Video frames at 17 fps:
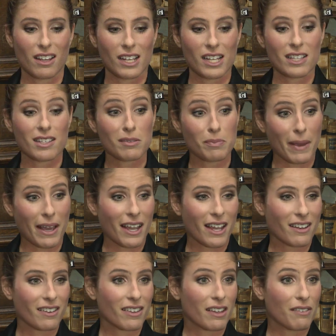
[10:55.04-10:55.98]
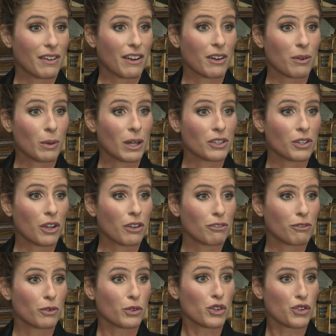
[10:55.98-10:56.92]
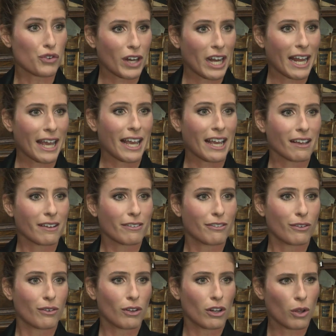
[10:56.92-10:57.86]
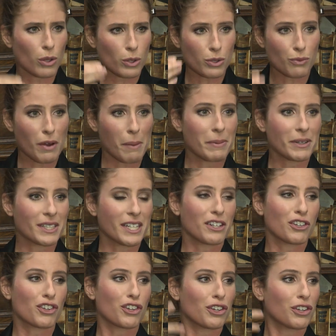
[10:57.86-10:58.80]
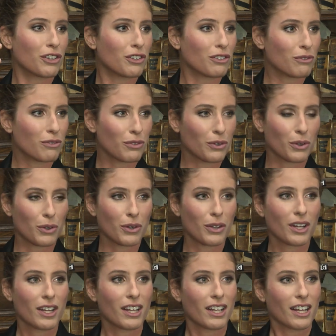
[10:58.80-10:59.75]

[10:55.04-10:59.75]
in Spain, they're very well known for drilling, for lots of repetition, for